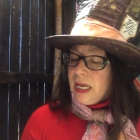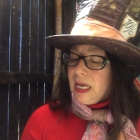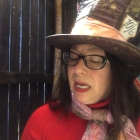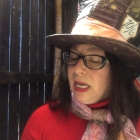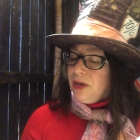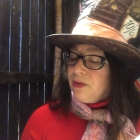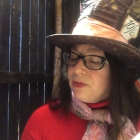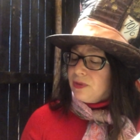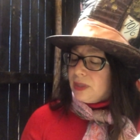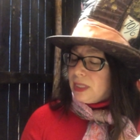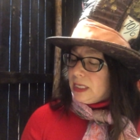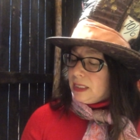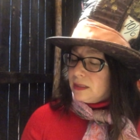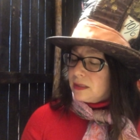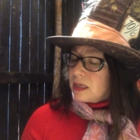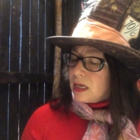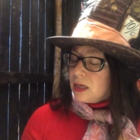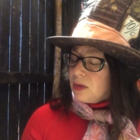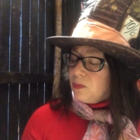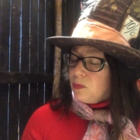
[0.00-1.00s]
Everything's
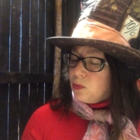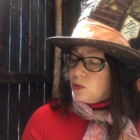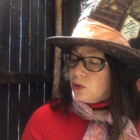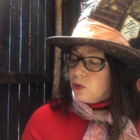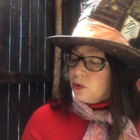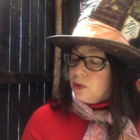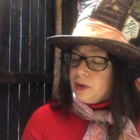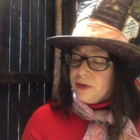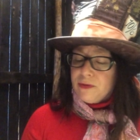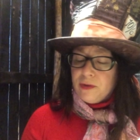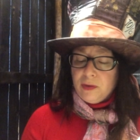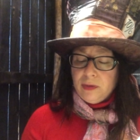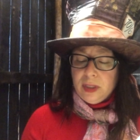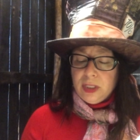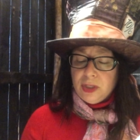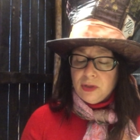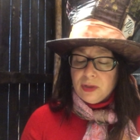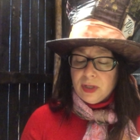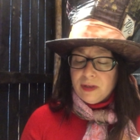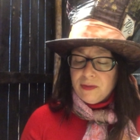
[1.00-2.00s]
got a moral, if only
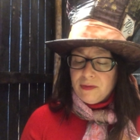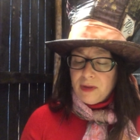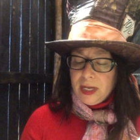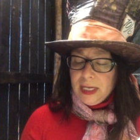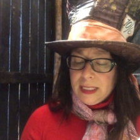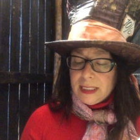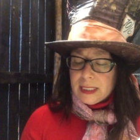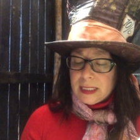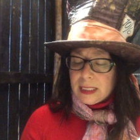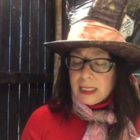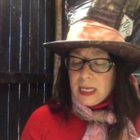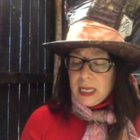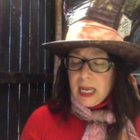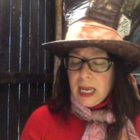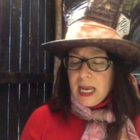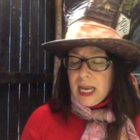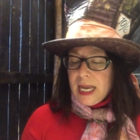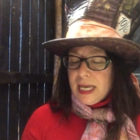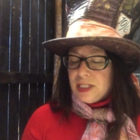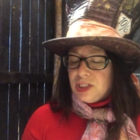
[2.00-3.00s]
you can find it.
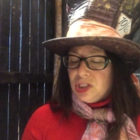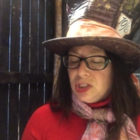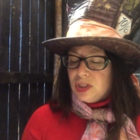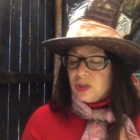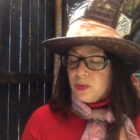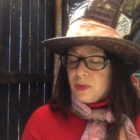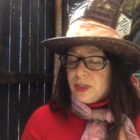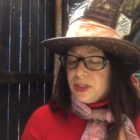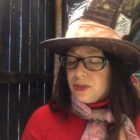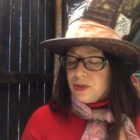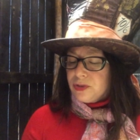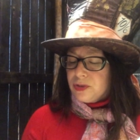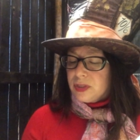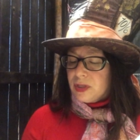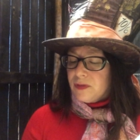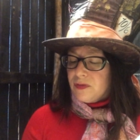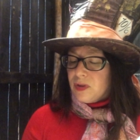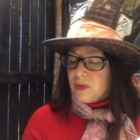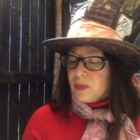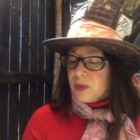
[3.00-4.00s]
And she squeezed
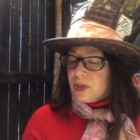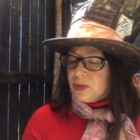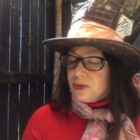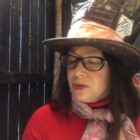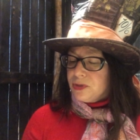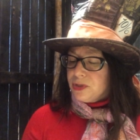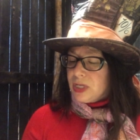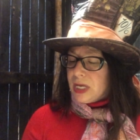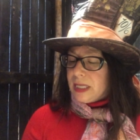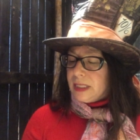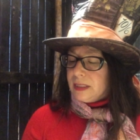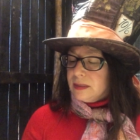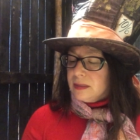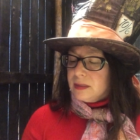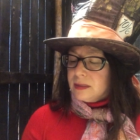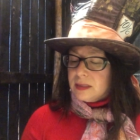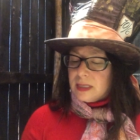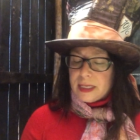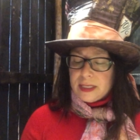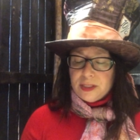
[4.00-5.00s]
herself up closer to Alice's
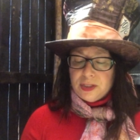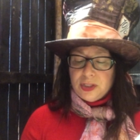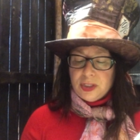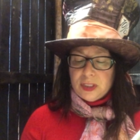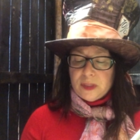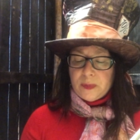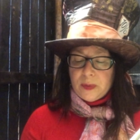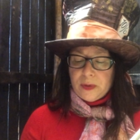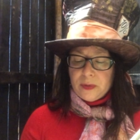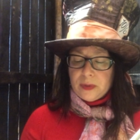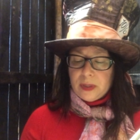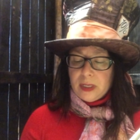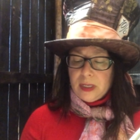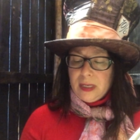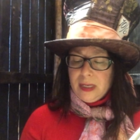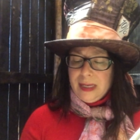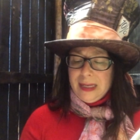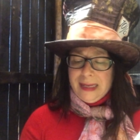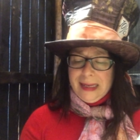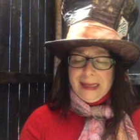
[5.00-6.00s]
side as she spoke.
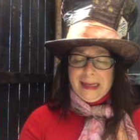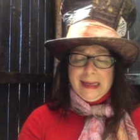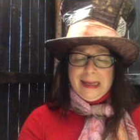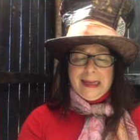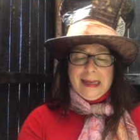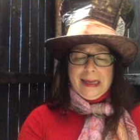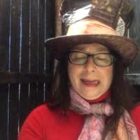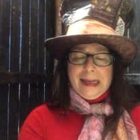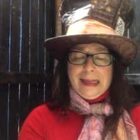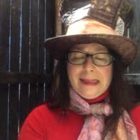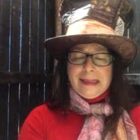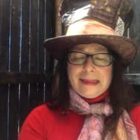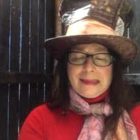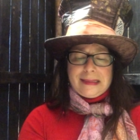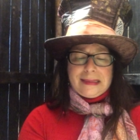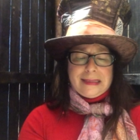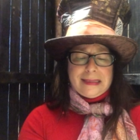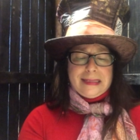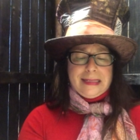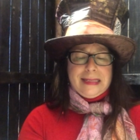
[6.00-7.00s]
Alice
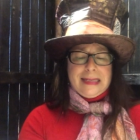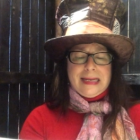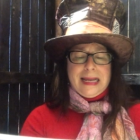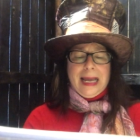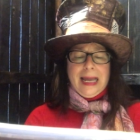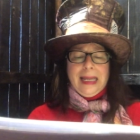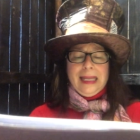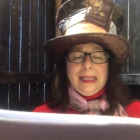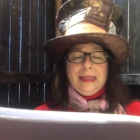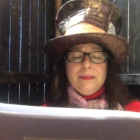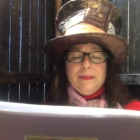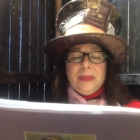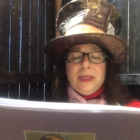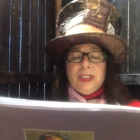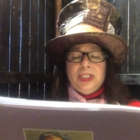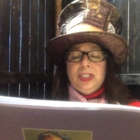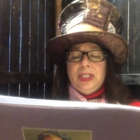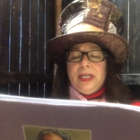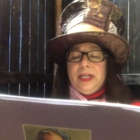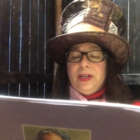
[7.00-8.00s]
did not
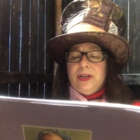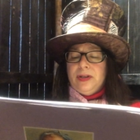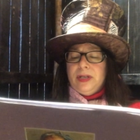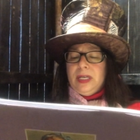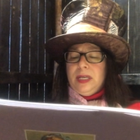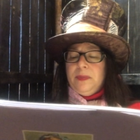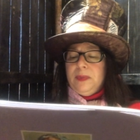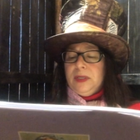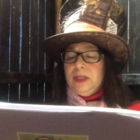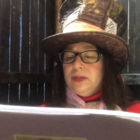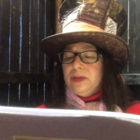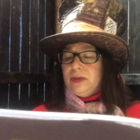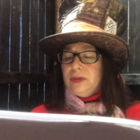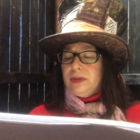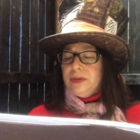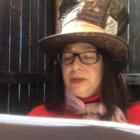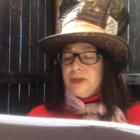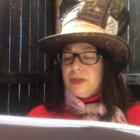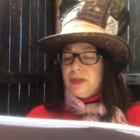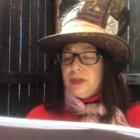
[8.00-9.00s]
much like her keeping so
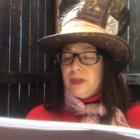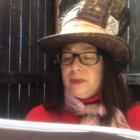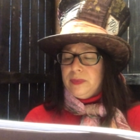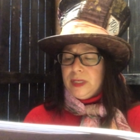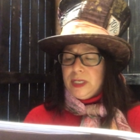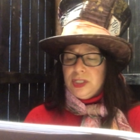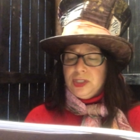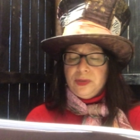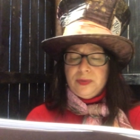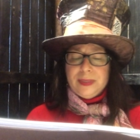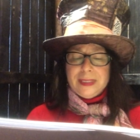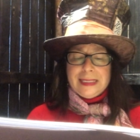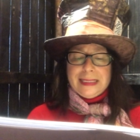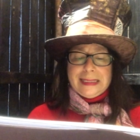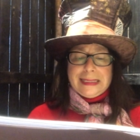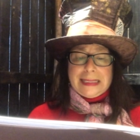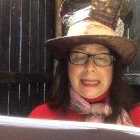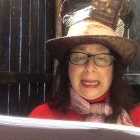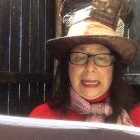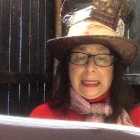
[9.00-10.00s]
close to her because she was
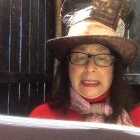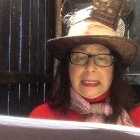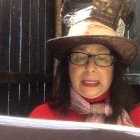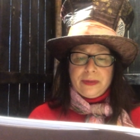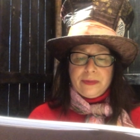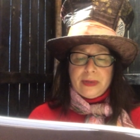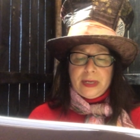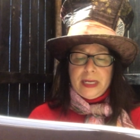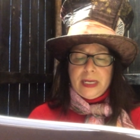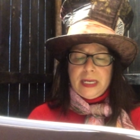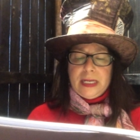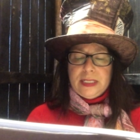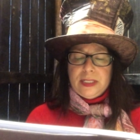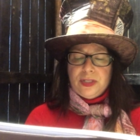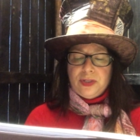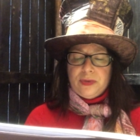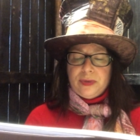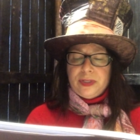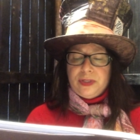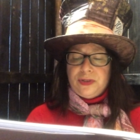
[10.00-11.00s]
exactly the right height
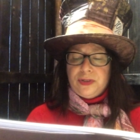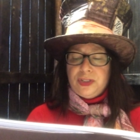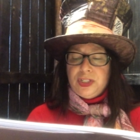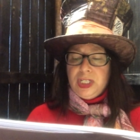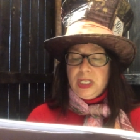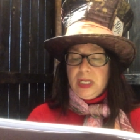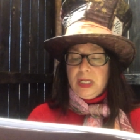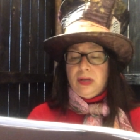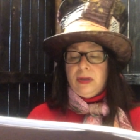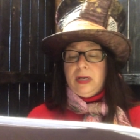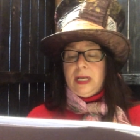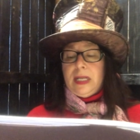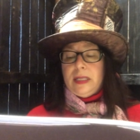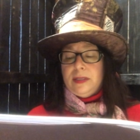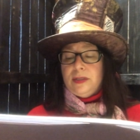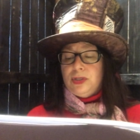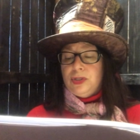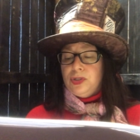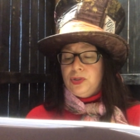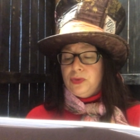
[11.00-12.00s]
to rest her chin on
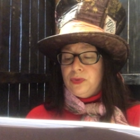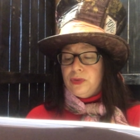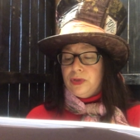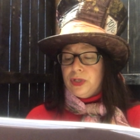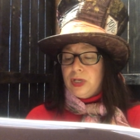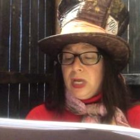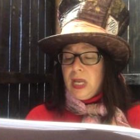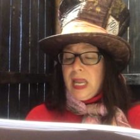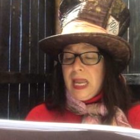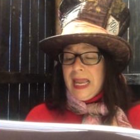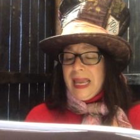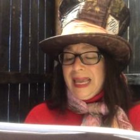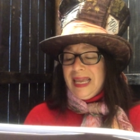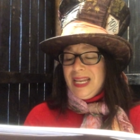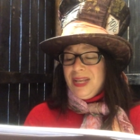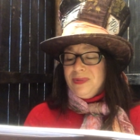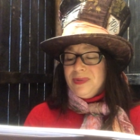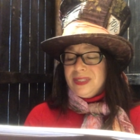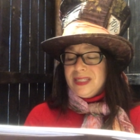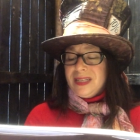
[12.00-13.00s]
Alice's shoulder, and
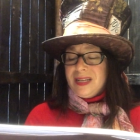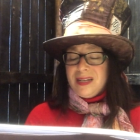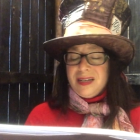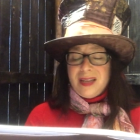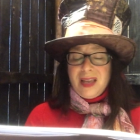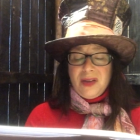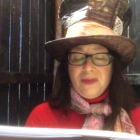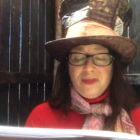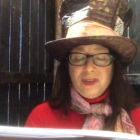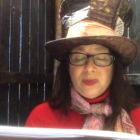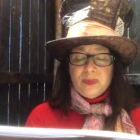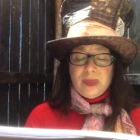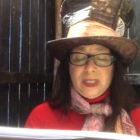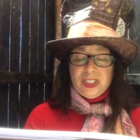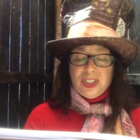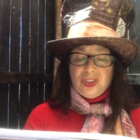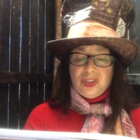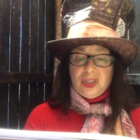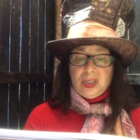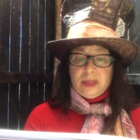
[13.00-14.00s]
it was an uncomfortably
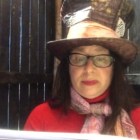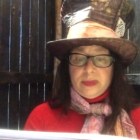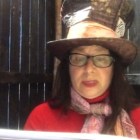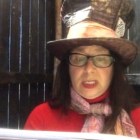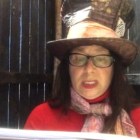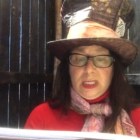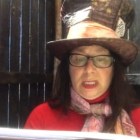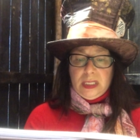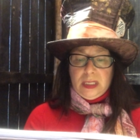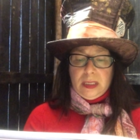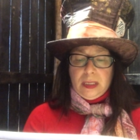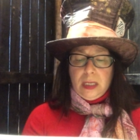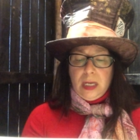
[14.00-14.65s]
sharp chin.